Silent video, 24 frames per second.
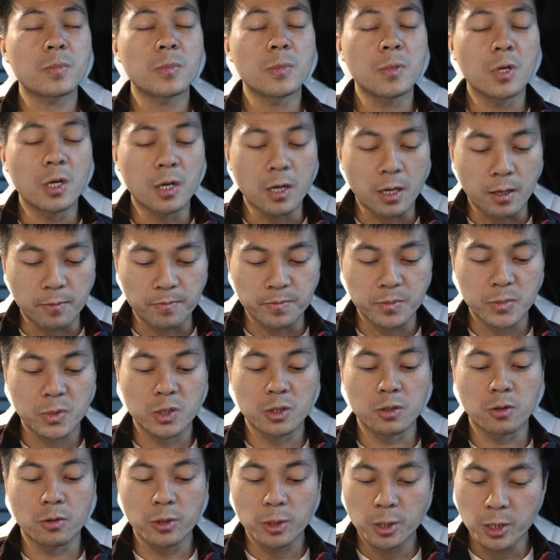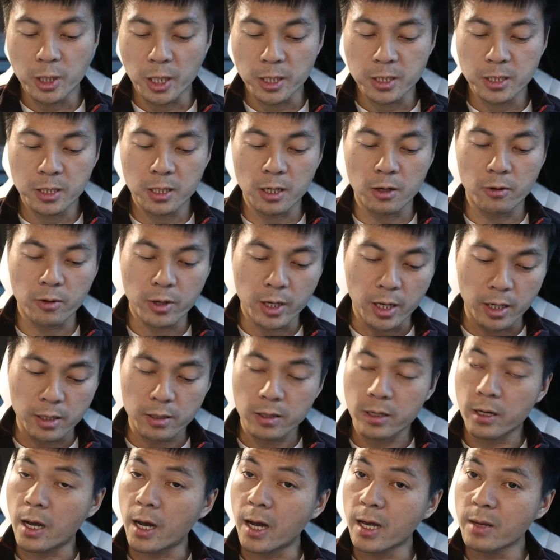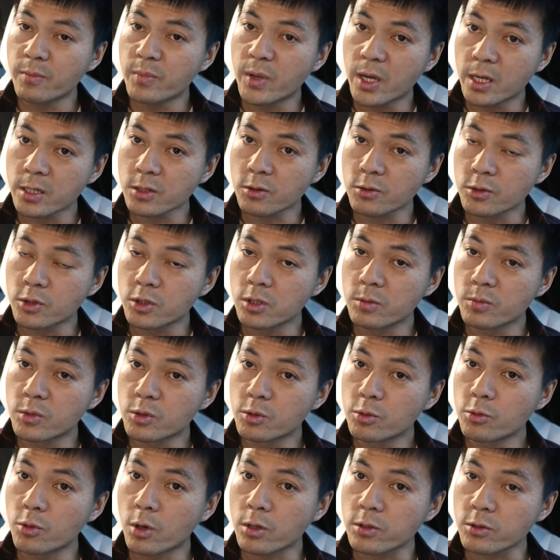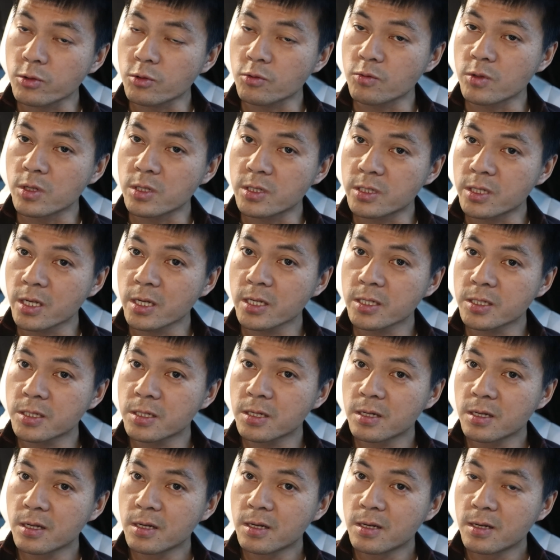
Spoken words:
Yeah, so the Tesla, okay, I-Pace consumed 226.